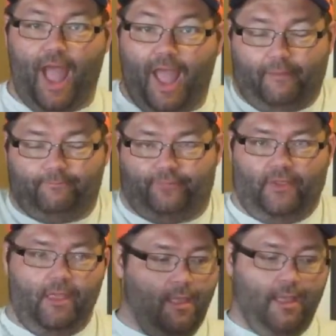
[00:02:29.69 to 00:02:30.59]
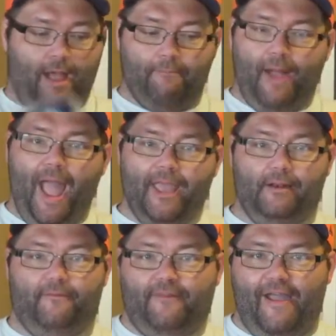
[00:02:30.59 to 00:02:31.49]
I'm buying
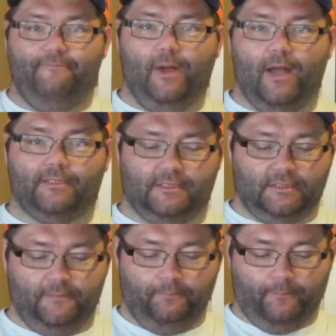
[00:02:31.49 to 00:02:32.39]
them, $5.